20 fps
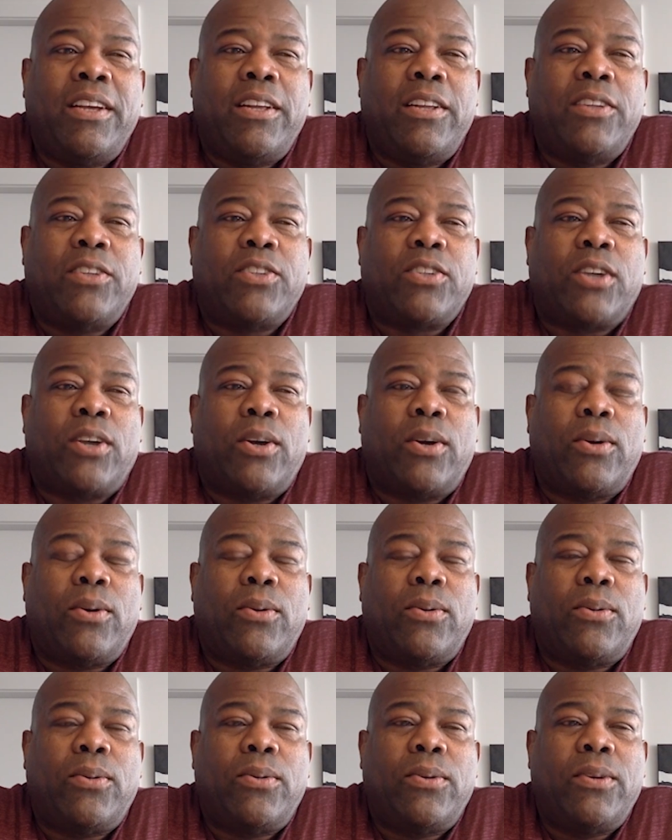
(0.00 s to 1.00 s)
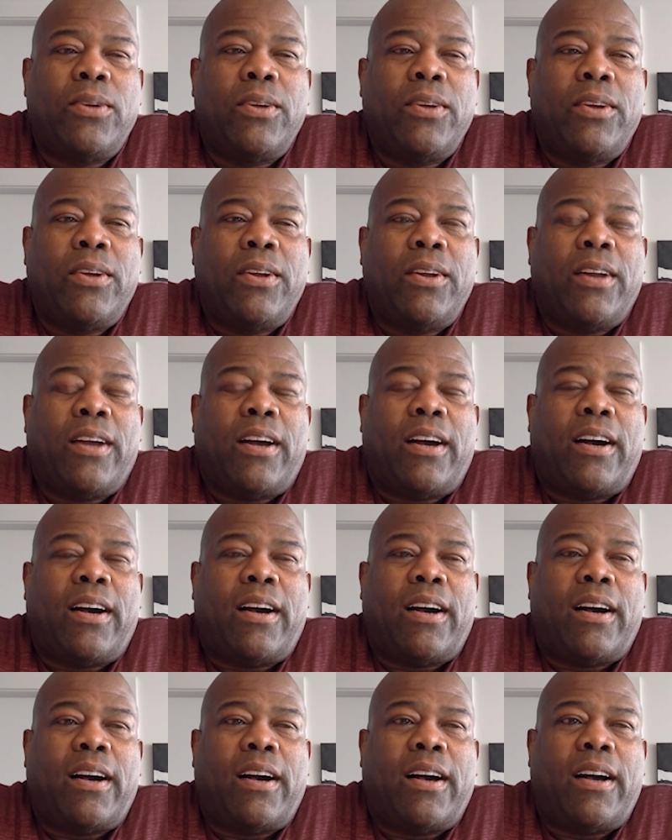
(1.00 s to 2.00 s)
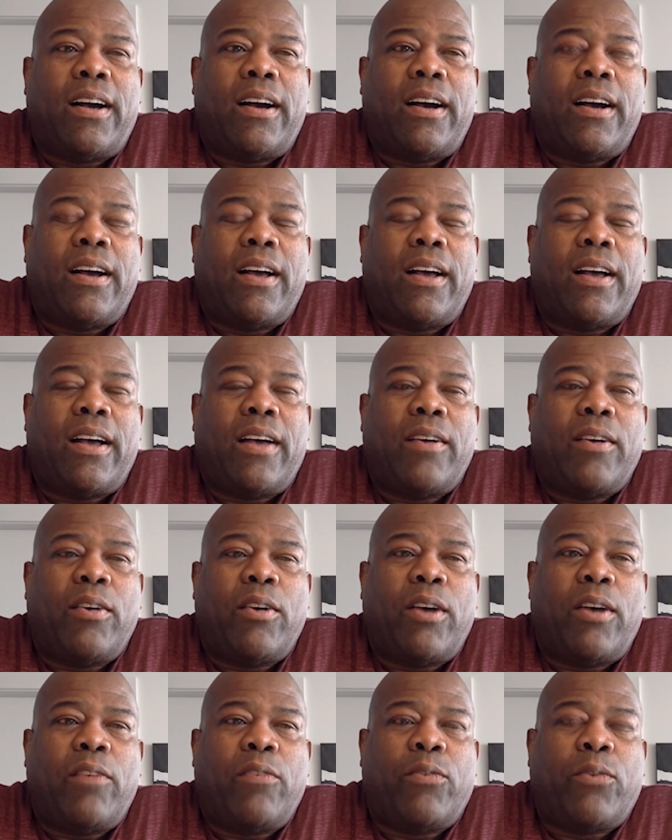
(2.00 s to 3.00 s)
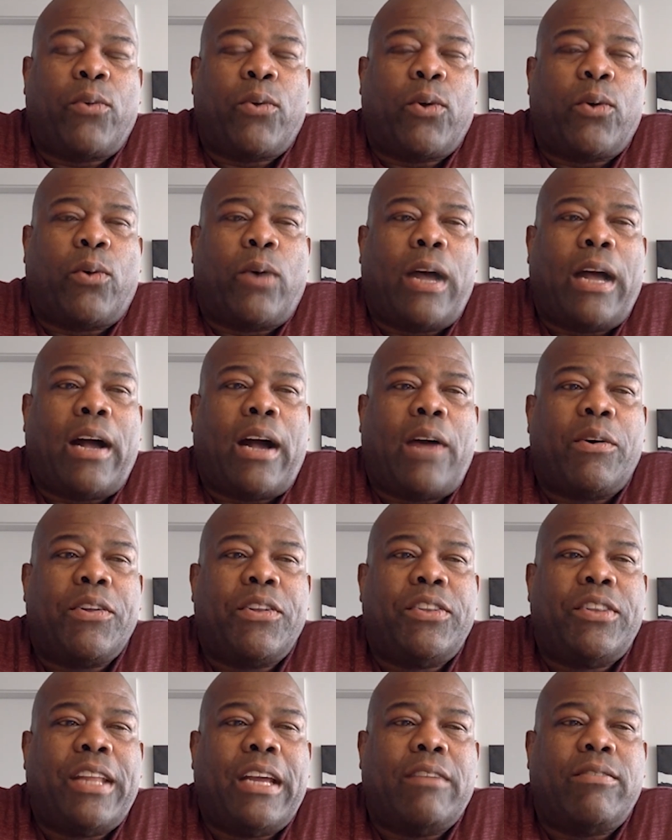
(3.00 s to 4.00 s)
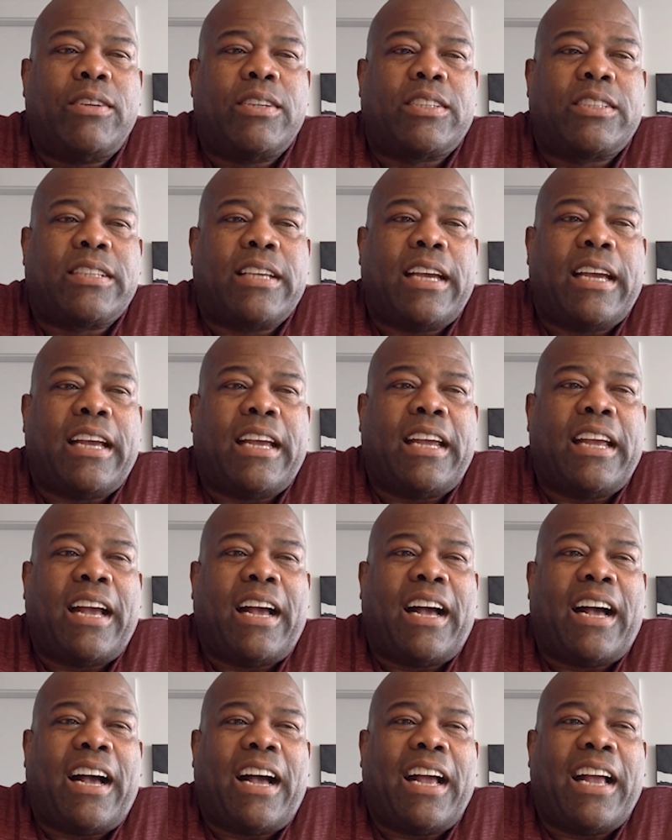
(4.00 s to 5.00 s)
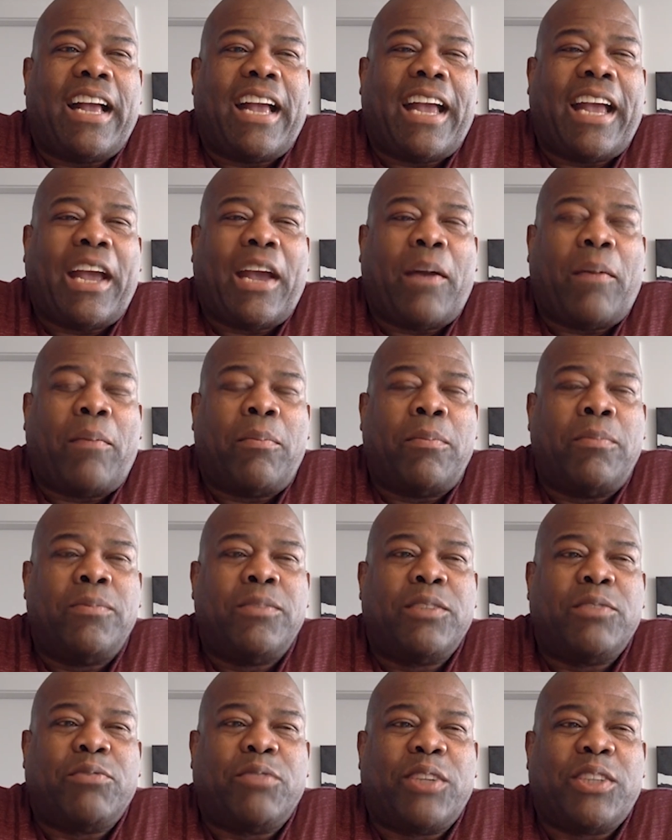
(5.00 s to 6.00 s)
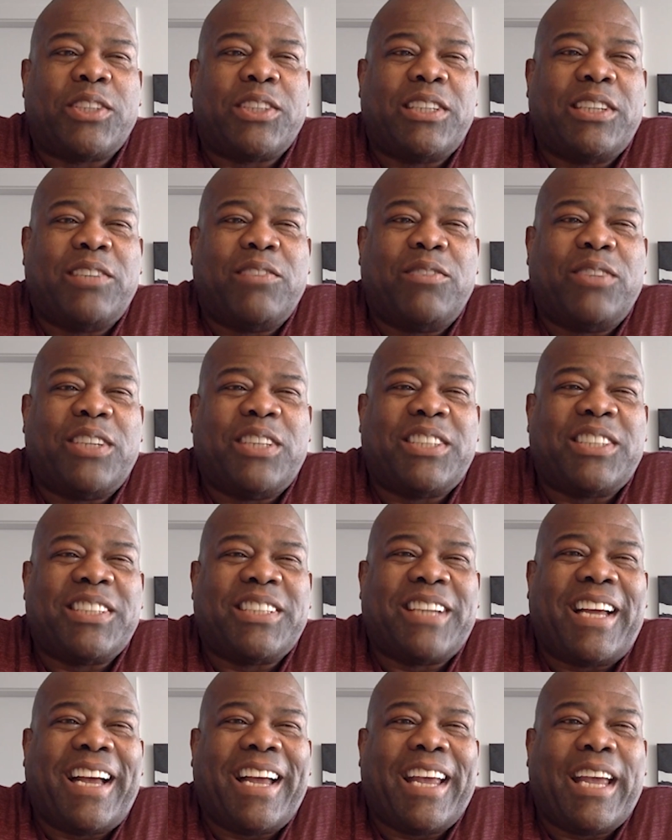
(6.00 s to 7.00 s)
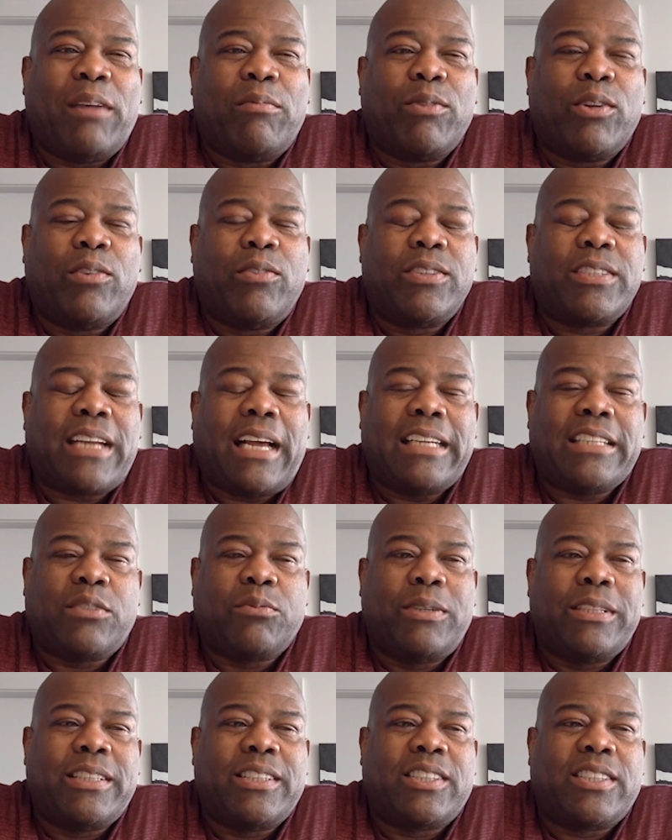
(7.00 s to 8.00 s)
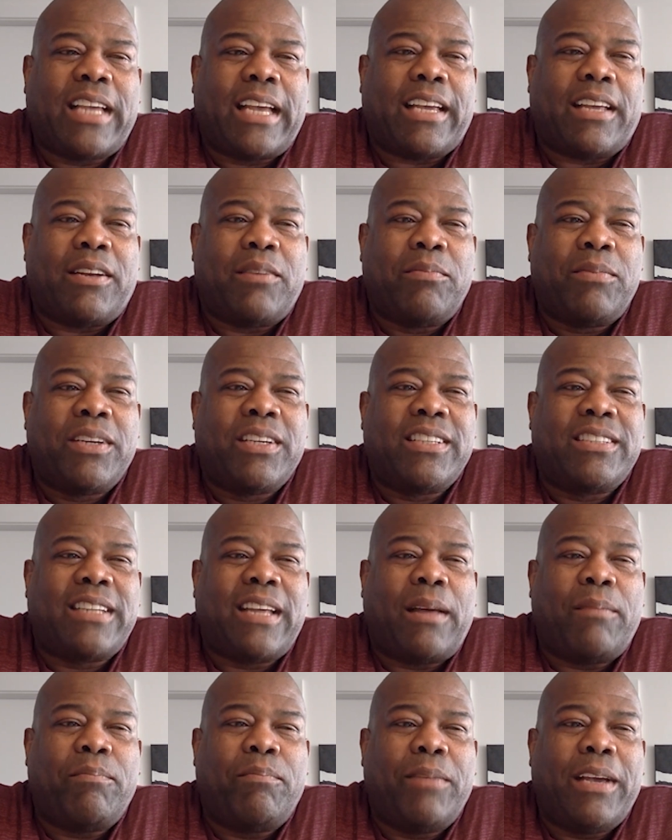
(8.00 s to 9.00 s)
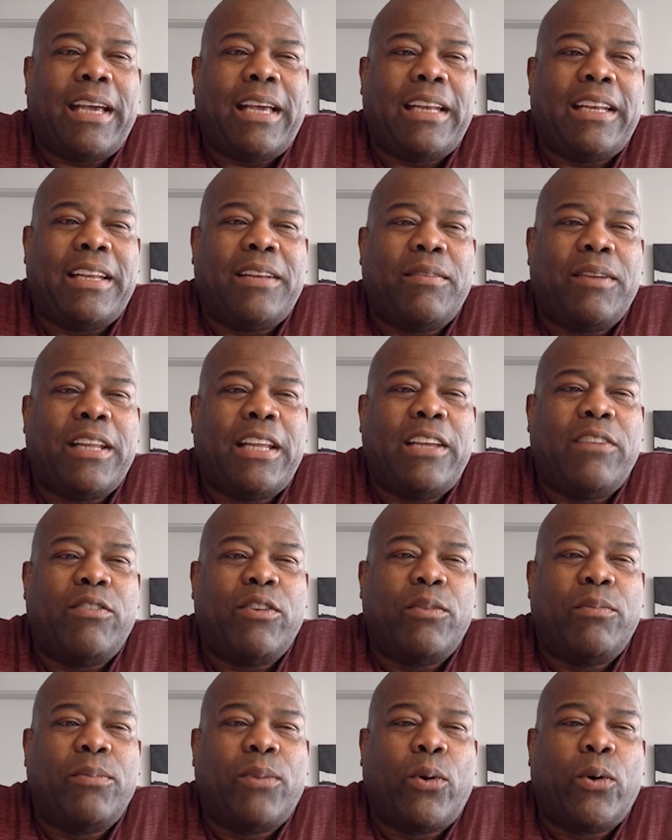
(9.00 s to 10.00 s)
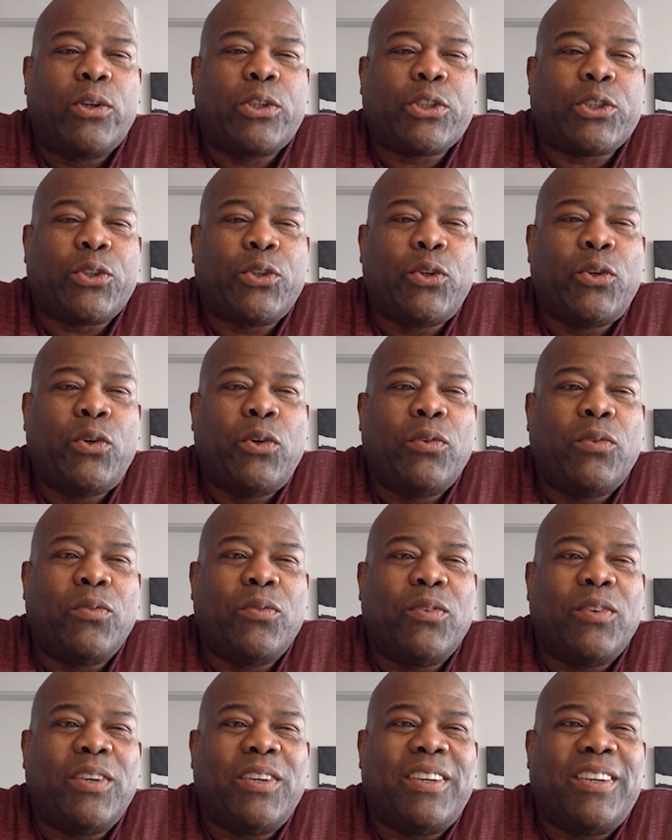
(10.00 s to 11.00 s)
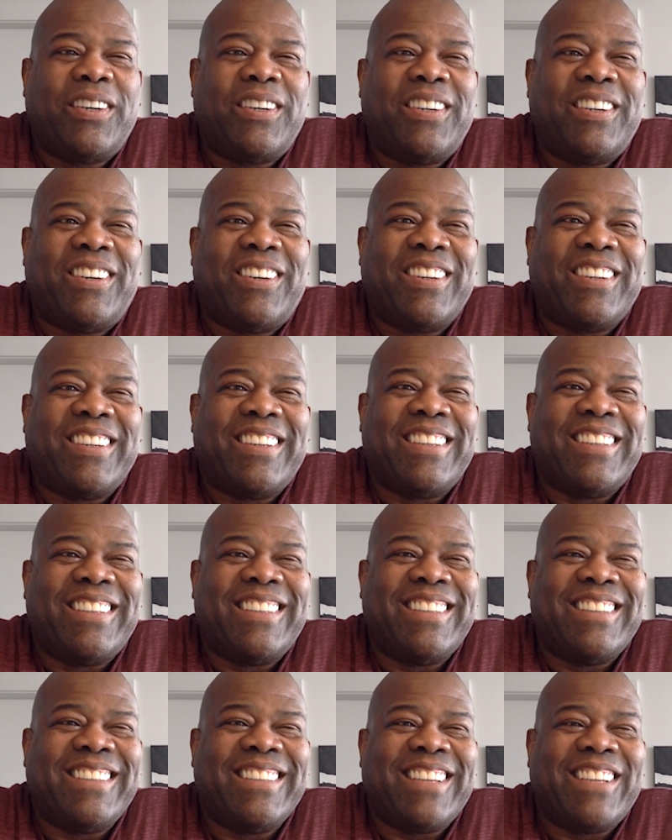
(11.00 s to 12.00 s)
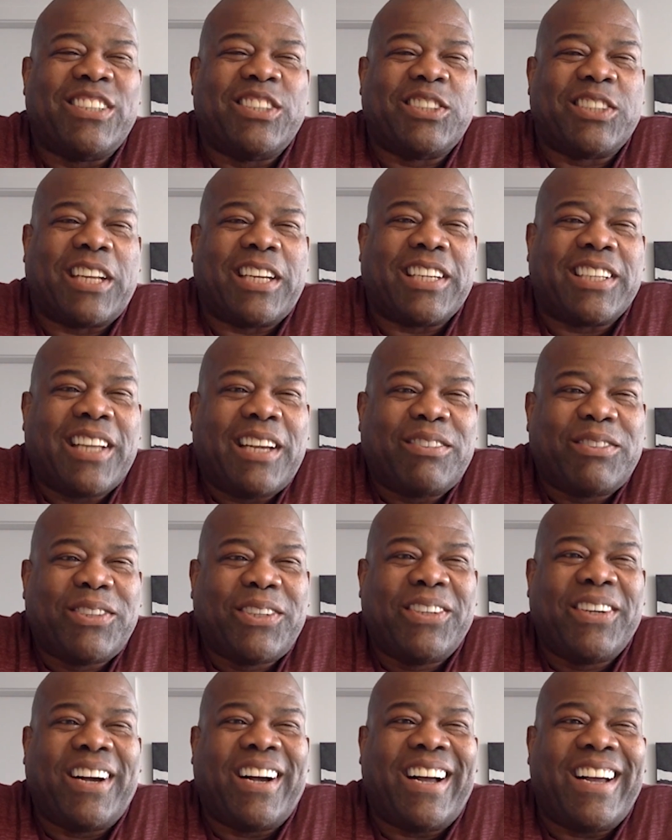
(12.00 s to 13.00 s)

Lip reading: And so for a while, I would never say I am deficient in vision, I am low vision. I just wouldn't say it because that made it even more true on a energetic level.